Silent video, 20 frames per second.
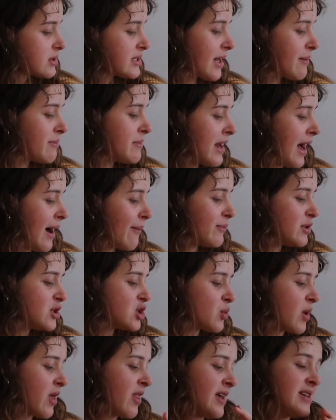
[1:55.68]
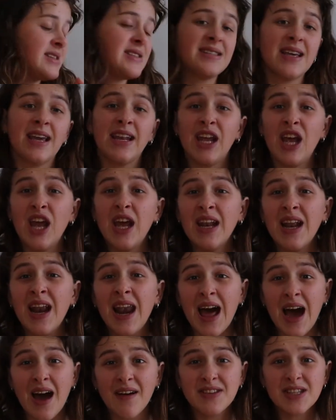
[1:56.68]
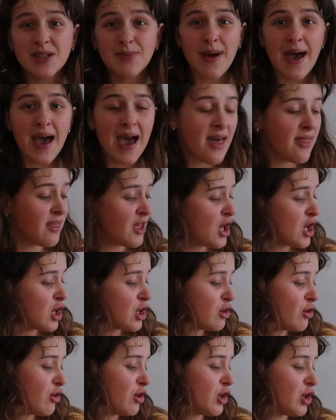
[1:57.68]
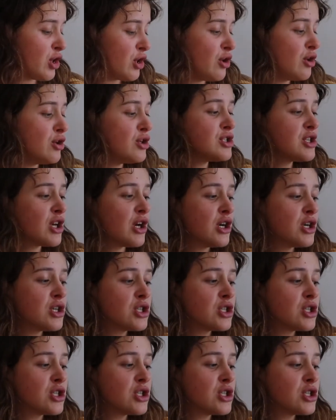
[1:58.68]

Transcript: some numbers where they said in a lifespan you use